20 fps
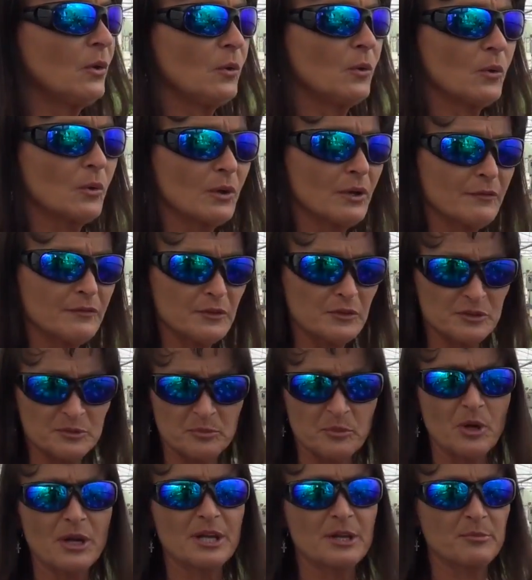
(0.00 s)
or if you're
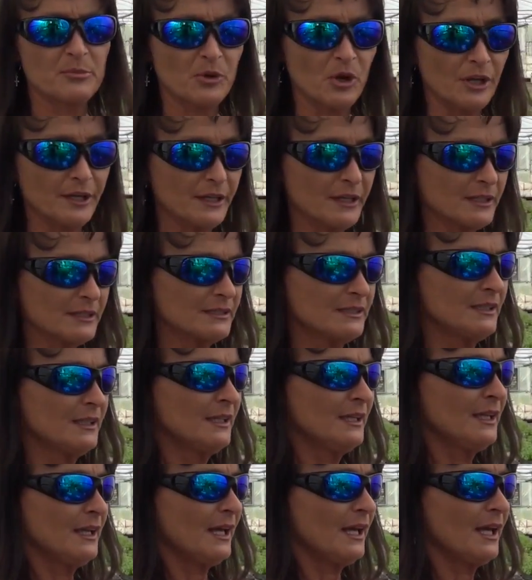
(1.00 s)
spraying product,
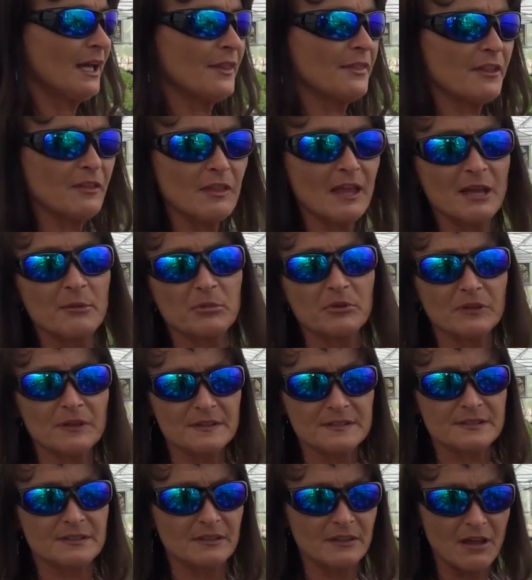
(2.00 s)
the
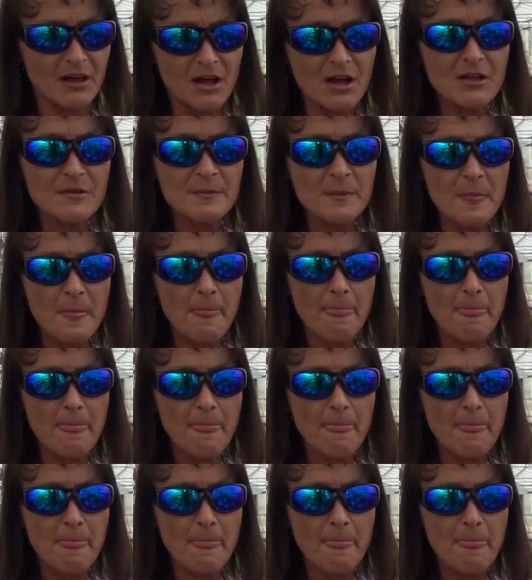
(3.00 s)
label is the law.